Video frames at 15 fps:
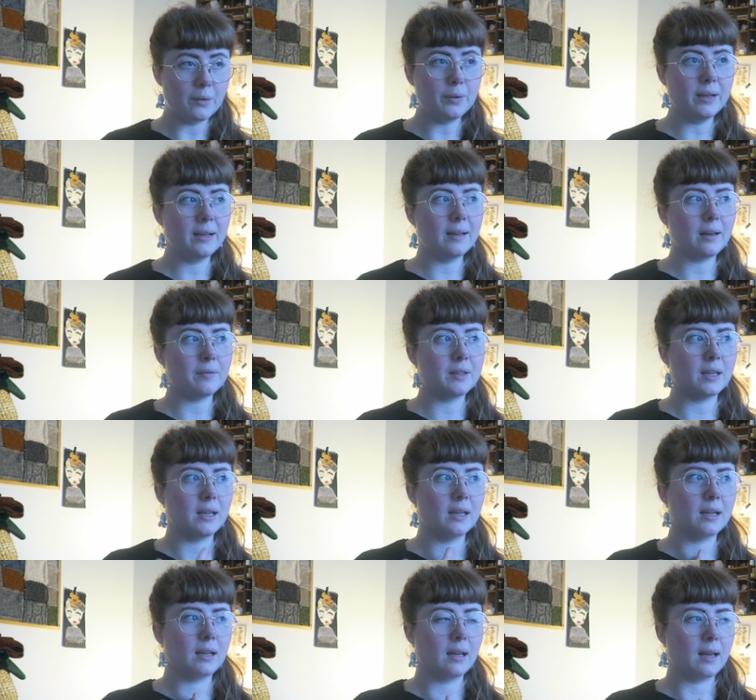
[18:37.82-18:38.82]
really love
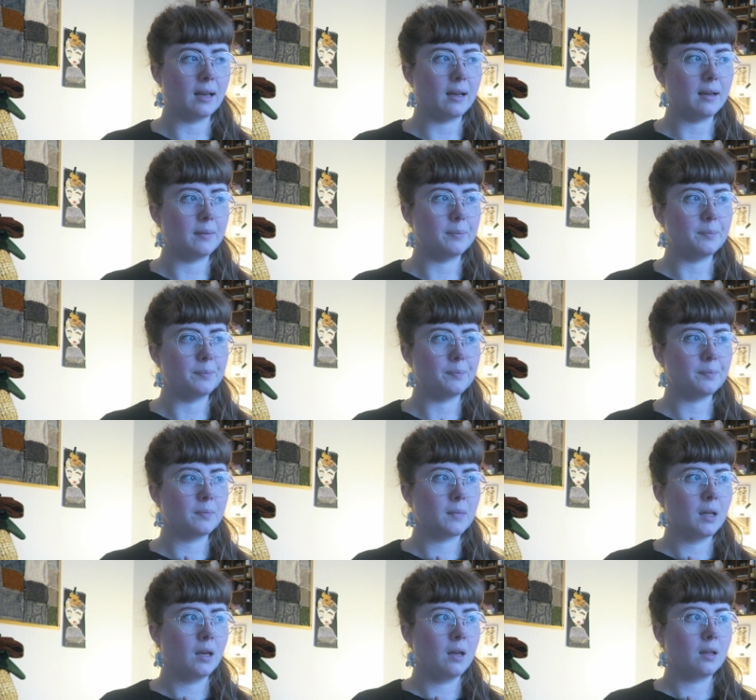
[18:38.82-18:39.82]
the
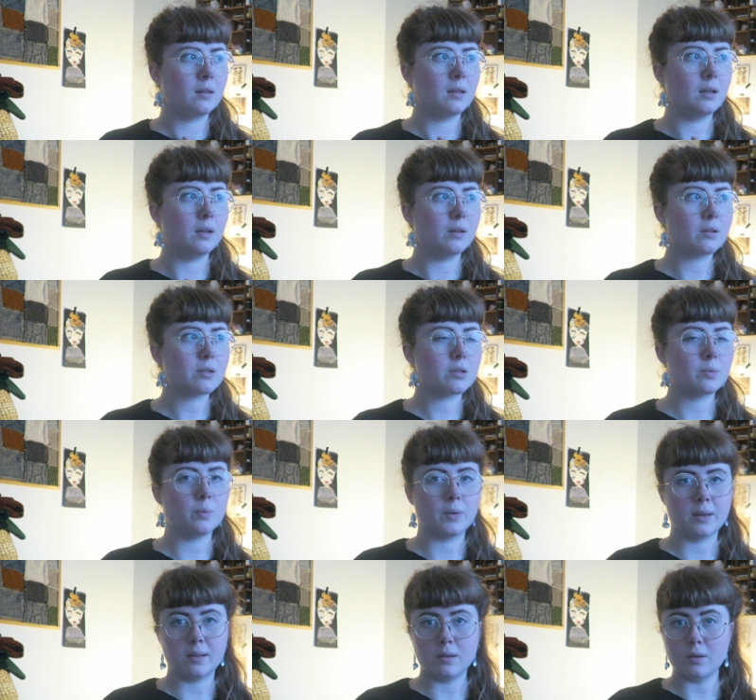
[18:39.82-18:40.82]
looks
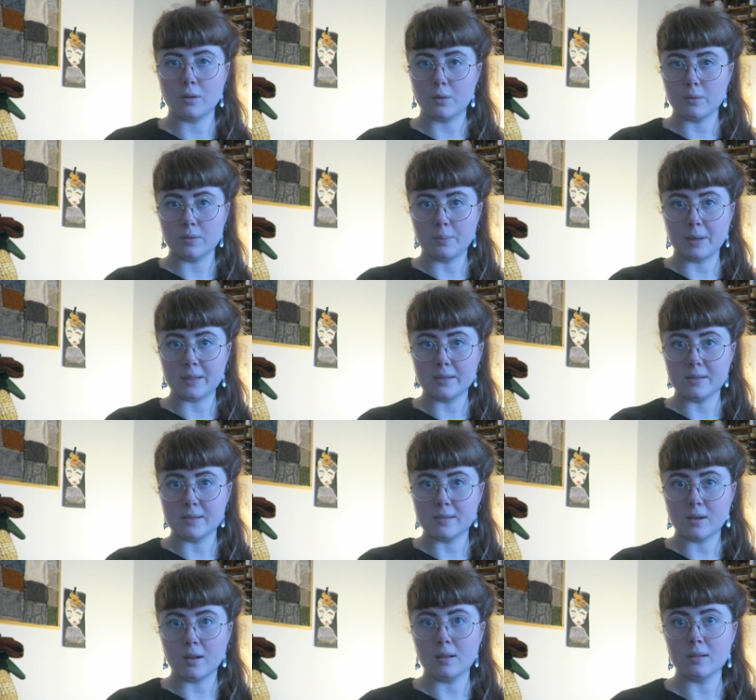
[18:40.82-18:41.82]
with, you know, the
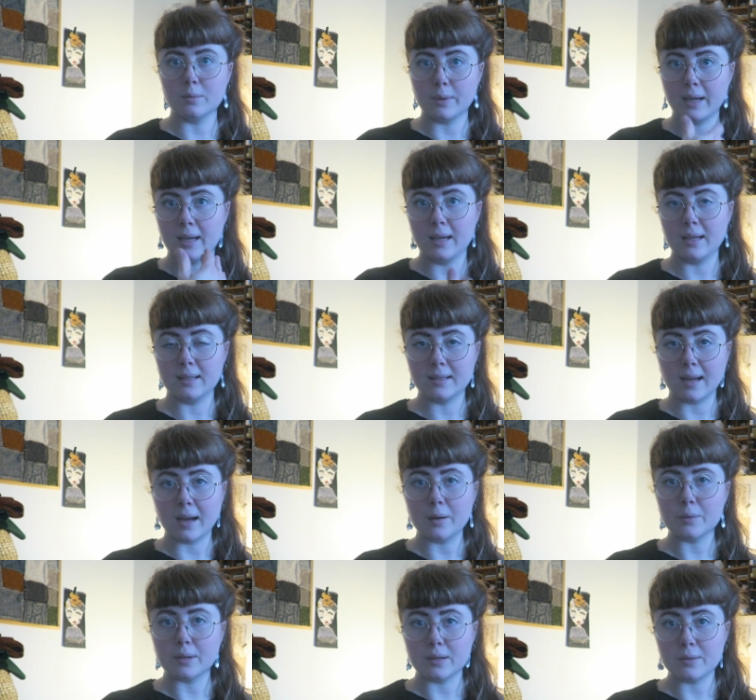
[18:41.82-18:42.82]
buttons all the way
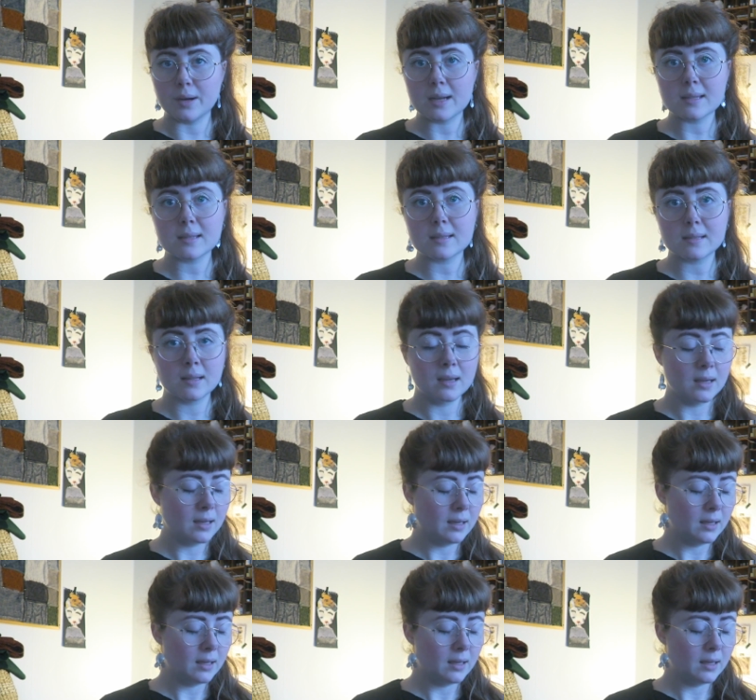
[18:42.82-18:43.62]
down a dress.